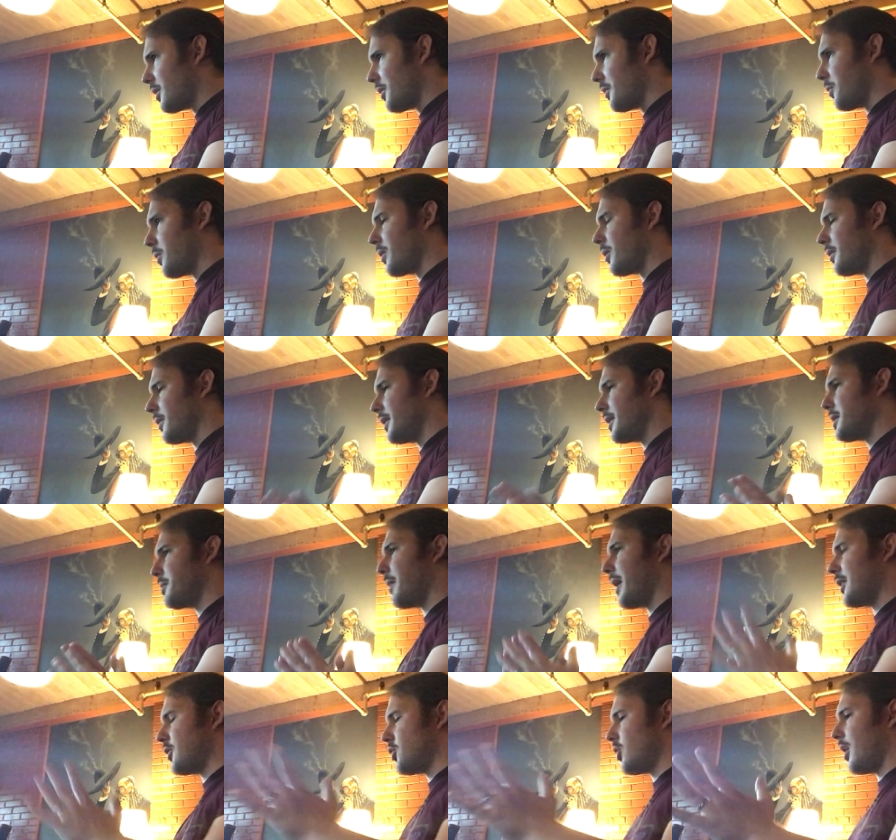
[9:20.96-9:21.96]
to the world it's
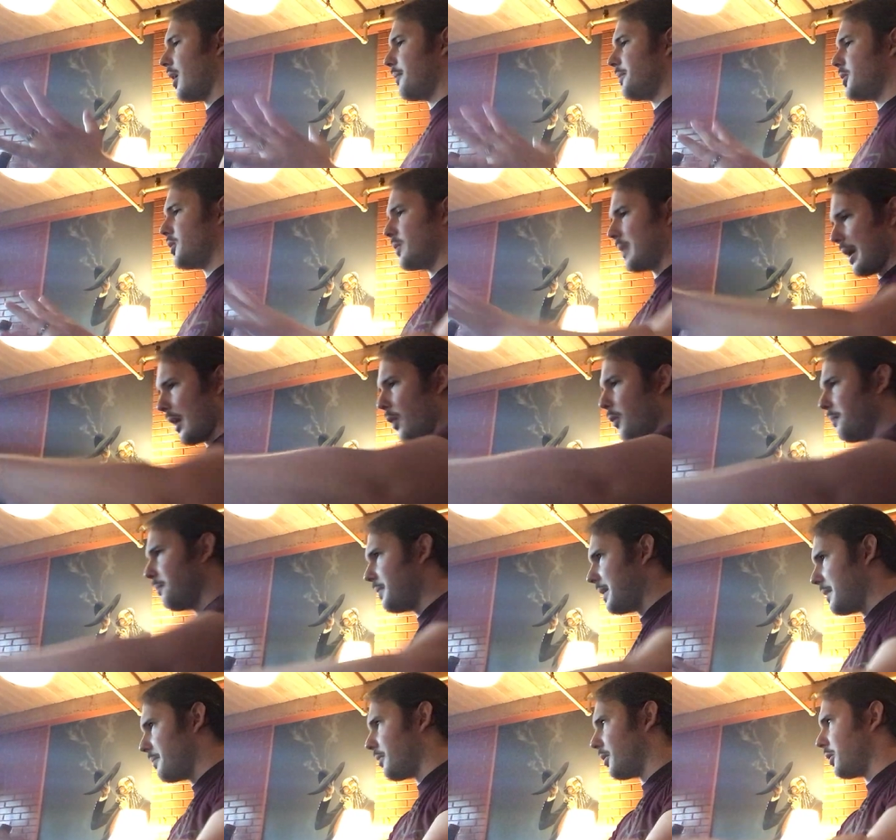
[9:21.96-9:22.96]
my job to help
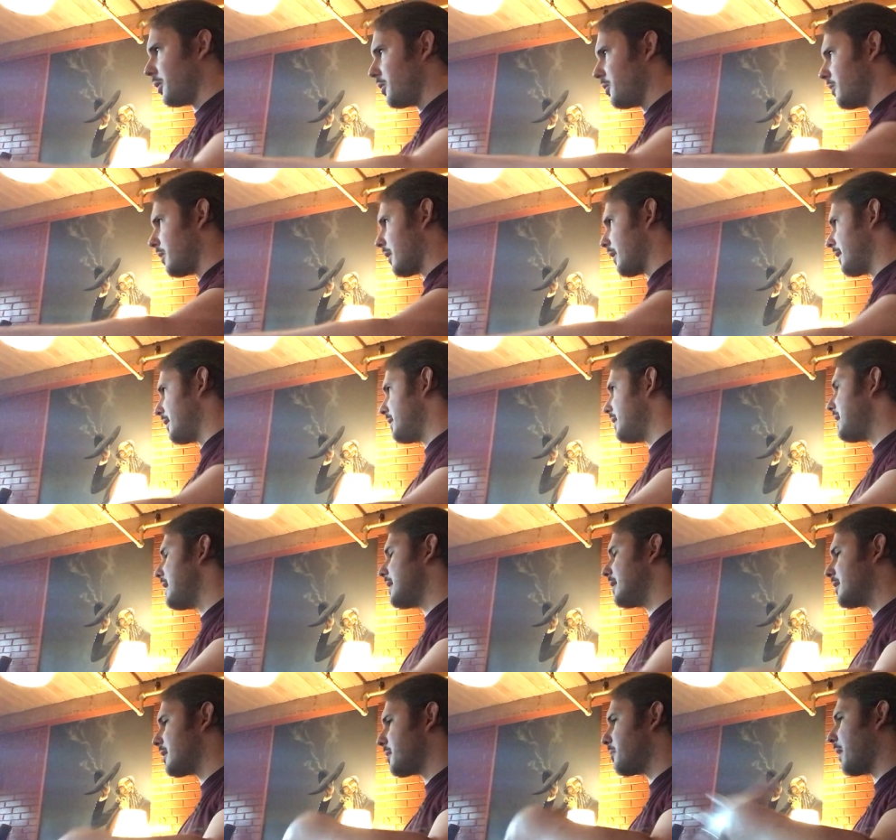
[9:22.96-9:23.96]
people who are in
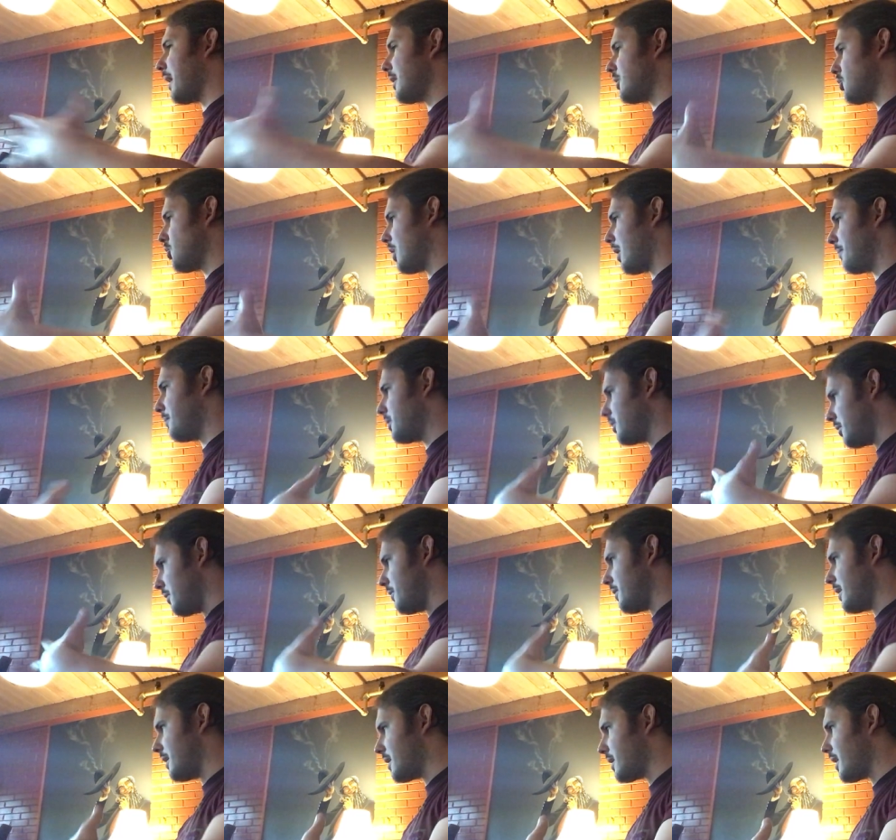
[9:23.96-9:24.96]
need it's my job to
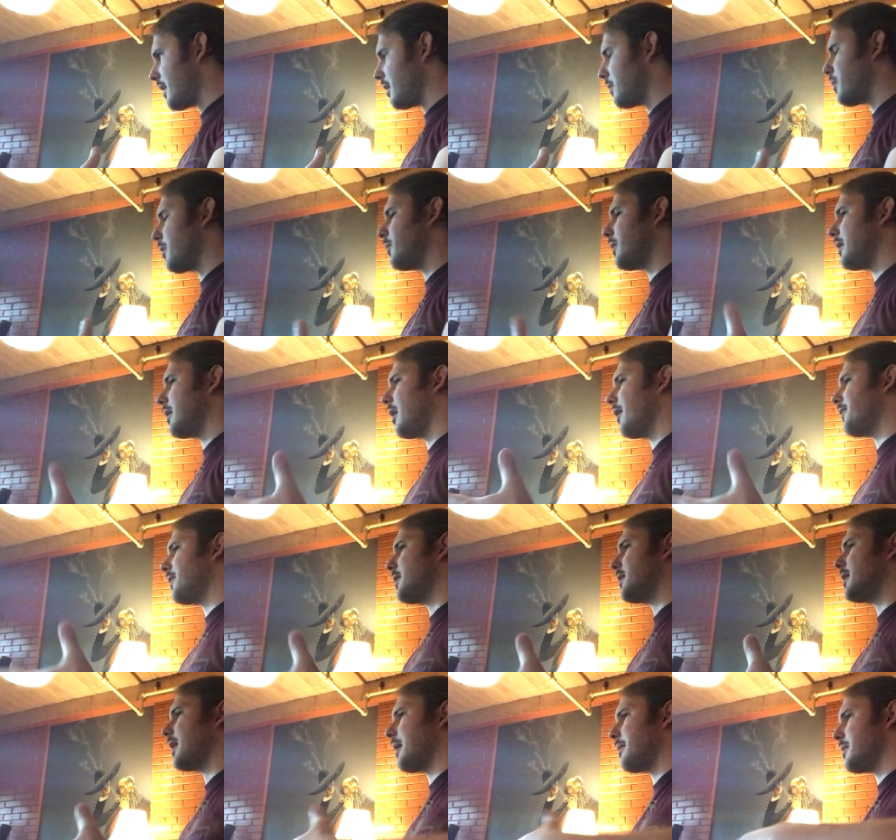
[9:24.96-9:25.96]
do these things but we
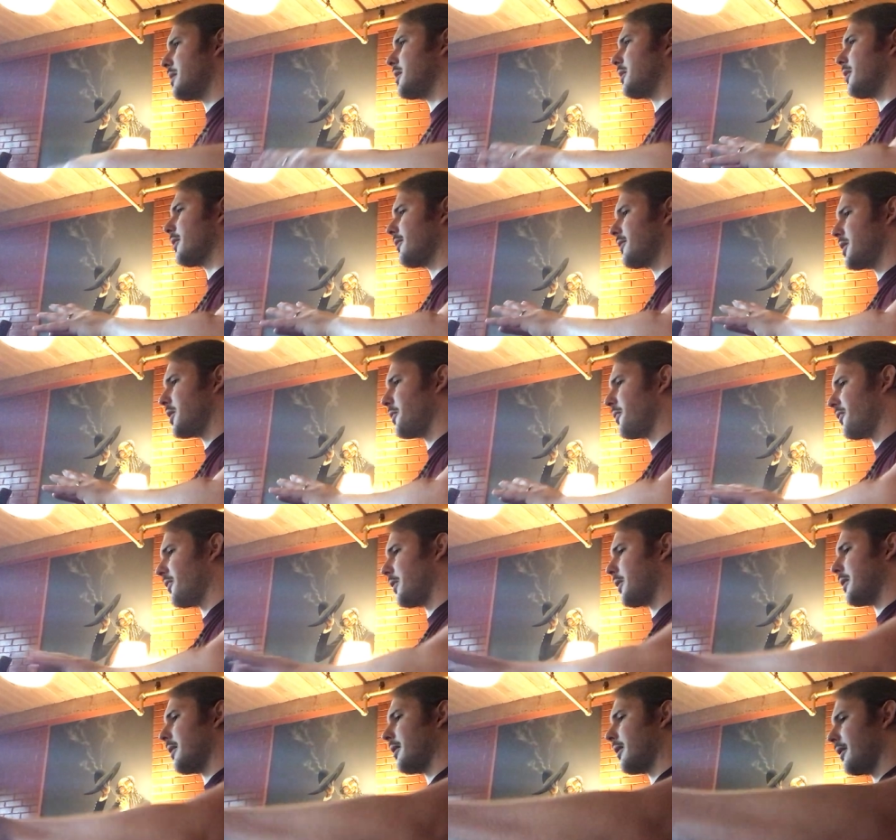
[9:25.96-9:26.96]
oftentimes look so
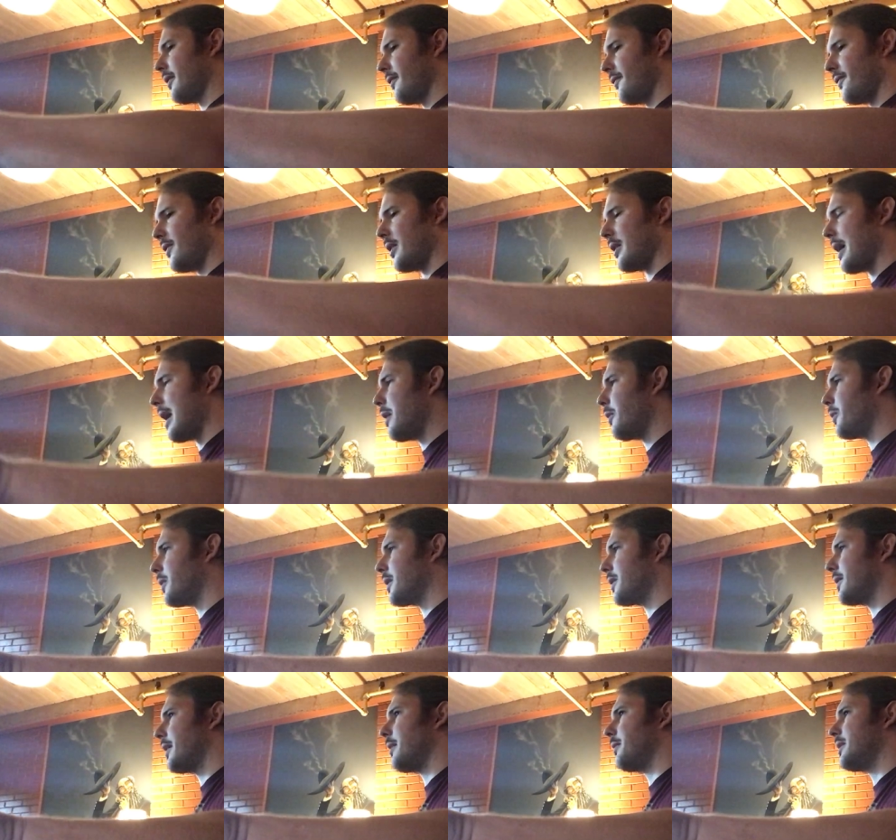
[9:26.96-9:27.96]
far, far
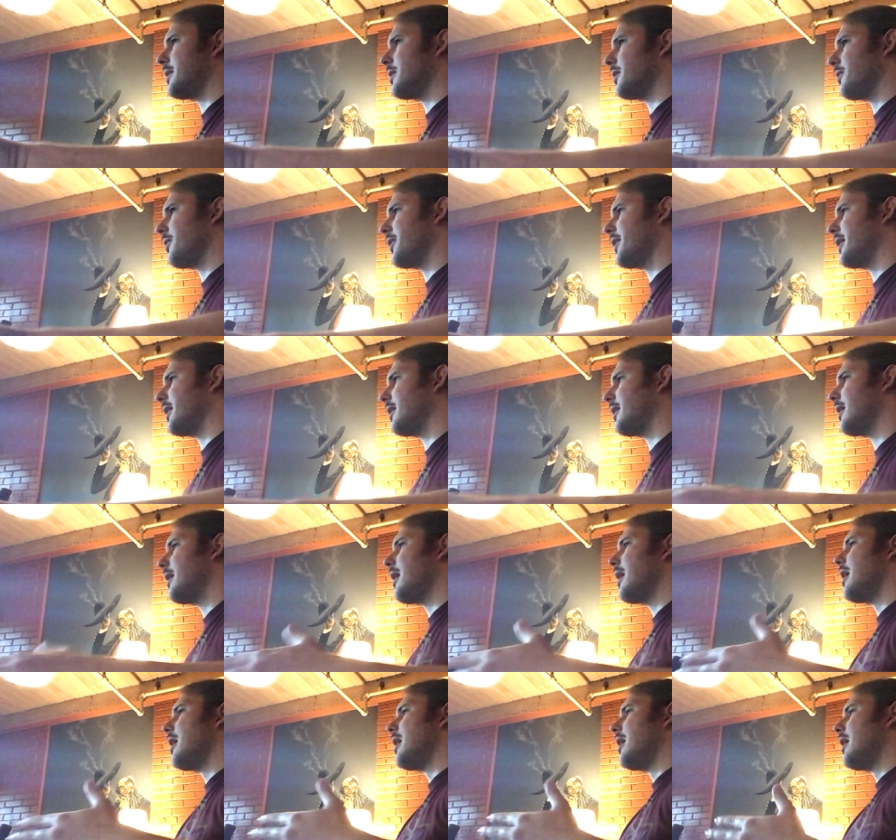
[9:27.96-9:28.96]
outward that we don't think
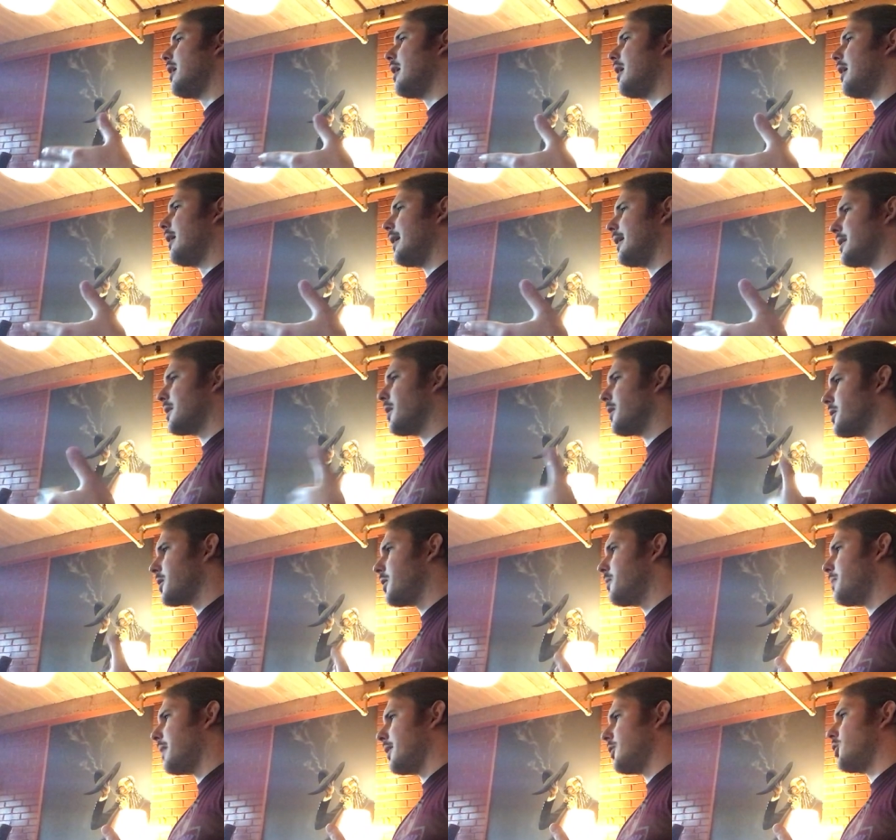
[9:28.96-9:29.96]
it's
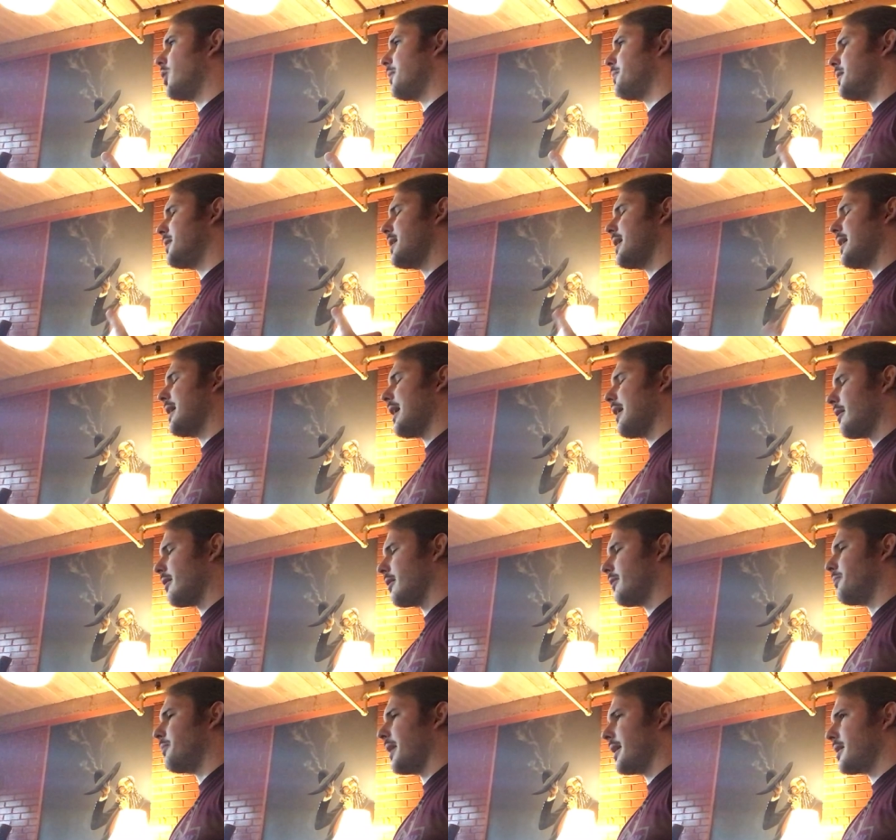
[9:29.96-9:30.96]
also my job to take
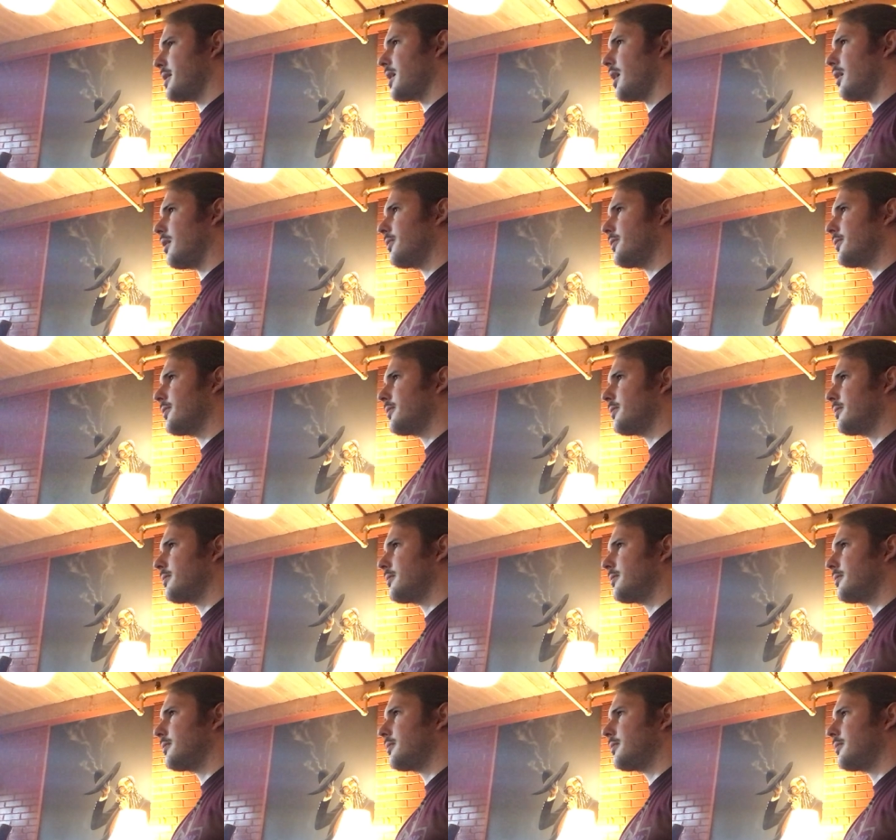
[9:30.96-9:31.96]
care of myself
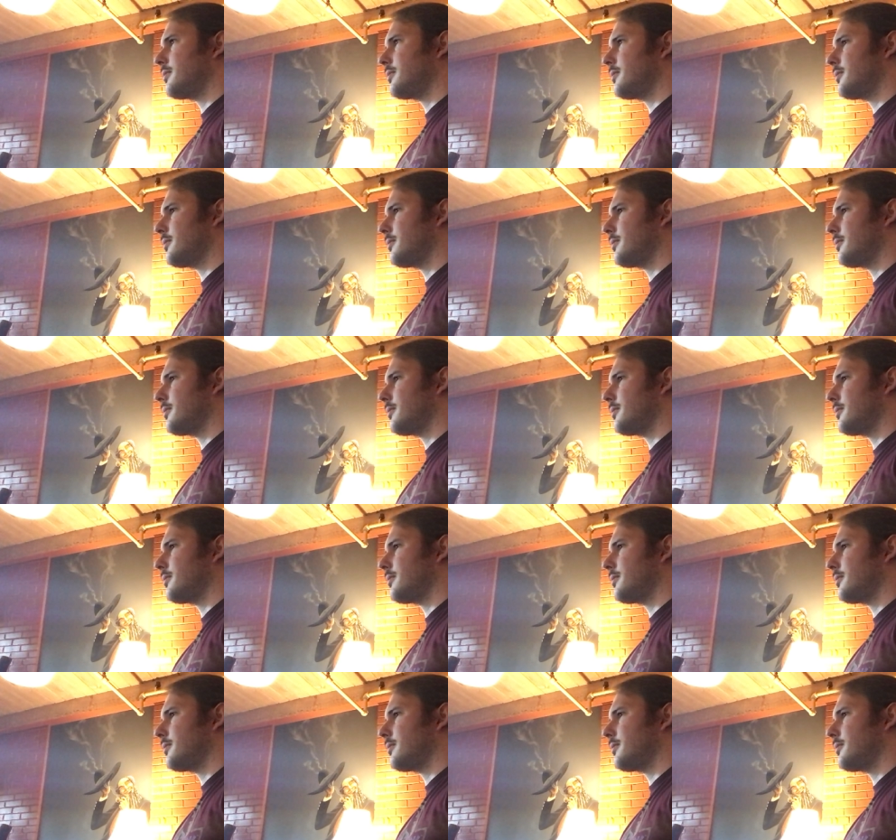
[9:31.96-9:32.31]
mm-hmm.